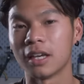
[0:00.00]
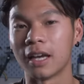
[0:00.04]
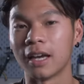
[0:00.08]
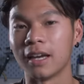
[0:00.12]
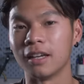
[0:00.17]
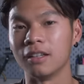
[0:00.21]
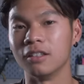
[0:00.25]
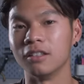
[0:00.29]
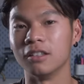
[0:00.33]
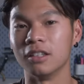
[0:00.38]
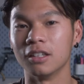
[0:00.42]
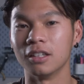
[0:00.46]

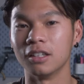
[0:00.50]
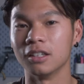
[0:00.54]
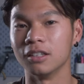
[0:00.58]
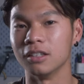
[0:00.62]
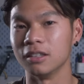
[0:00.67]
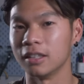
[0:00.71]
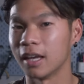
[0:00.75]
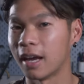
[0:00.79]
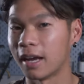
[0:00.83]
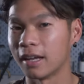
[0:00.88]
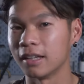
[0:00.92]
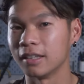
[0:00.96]
And uh,
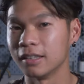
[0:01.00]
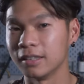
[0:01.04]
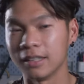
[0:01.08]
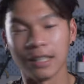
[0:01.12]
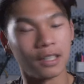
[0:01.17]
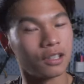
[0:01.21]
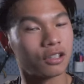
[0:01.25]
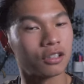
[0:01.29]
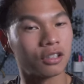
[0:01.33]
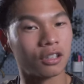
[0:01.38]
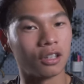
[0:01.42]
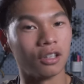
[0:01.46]
yeah,
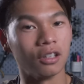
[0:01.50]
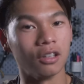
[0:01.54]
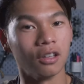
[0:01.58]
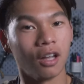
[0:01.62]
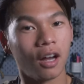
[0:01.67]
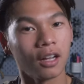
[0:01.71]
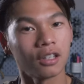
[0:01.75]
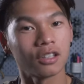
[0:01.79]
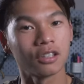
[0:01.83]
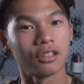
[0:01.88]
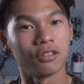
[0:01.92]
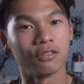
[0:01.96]
thanks a
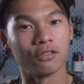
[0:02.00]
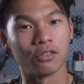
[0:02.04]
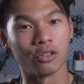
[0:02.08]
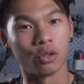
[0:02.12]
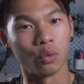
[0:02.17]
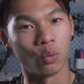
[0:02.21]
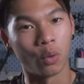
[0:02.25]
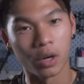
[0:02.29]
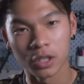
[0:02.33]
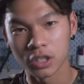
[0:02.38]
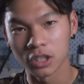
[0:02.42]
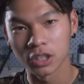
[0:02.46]
lot
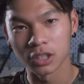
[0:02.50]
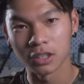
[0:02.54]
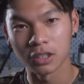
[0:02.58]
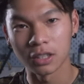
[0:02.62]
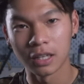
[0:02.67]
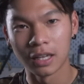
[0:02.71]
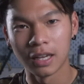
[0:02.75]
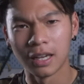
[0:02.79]
for watching